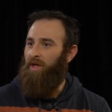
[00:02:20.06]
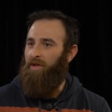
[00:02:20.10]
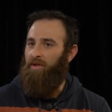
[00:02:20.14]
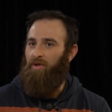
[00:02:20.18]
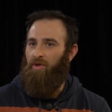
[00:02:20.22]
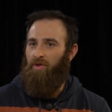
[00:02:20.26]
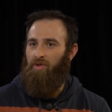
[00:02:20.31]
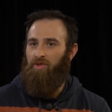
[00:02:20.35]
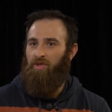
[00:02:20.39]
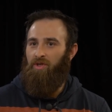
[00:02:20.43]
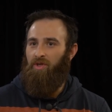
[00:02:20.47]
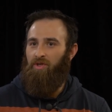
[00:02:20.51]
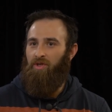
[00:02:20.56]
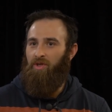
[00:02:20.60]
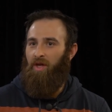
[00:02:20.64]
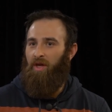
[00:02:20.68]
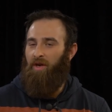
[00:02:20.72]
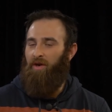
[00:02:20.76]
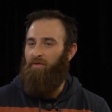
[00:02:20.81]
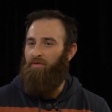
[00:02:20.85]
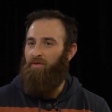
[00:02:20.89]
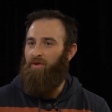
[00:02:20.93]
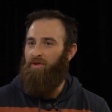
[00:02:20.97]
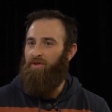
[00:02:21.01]
Yeah, there's a
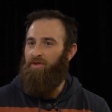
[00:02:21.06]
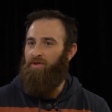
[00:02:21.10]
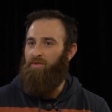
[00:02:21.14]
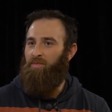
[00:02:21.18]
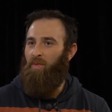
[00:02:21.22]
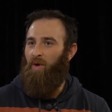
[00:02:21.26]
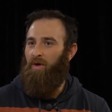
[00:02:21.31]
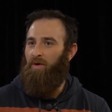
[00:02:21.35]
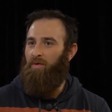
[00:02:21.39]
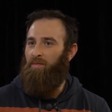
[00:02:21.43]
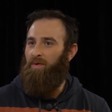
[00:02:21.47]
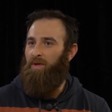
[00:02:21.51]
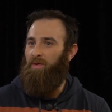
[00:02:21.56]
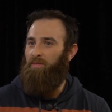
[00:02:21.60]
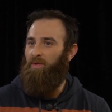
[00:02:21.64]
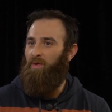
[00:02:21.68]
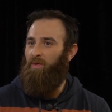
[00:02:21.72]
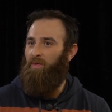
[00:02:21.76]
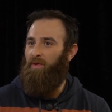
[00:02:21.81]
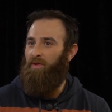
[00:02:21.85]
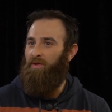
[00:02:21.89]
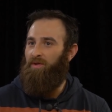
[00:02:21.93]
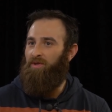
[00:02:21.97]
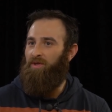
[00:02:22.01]
lot of really smart
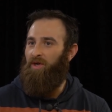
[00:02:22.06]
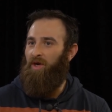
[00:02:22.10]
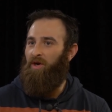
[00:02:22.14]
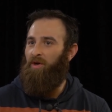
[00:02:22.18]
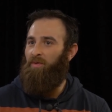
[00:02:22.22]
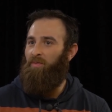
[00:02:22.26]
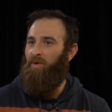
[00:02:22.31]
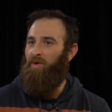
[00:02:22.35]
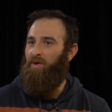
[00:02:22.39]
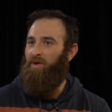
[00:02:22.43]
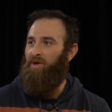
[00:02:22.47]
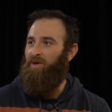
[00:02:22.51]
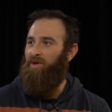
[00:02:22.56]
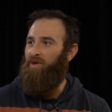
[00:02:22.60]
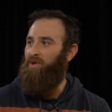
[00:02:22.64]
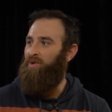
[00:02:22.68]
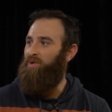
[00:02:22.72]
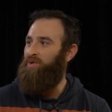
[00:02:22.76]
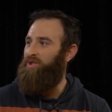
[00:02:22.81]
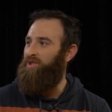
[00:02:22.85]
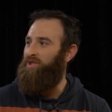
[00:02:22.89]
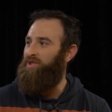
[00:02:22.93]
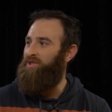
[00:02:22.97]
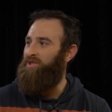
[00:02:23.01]
people with terrible
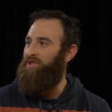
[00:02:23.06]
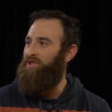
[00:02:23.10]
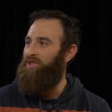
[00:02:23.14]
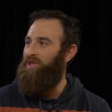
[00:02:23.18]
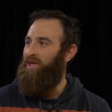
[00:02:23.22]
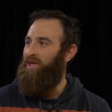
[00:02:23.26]
conclusions,